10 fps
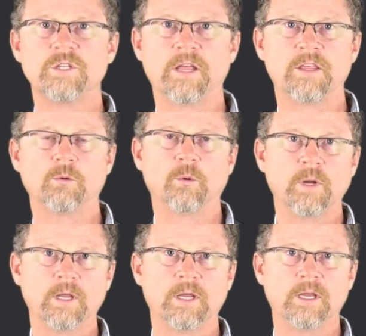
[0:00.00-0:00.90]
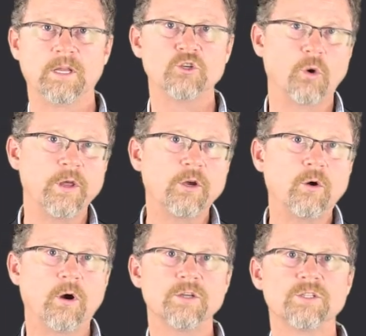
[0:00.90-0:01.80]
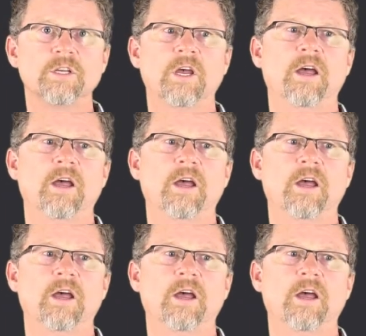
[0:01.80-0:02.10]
I think, will really enjoy the course.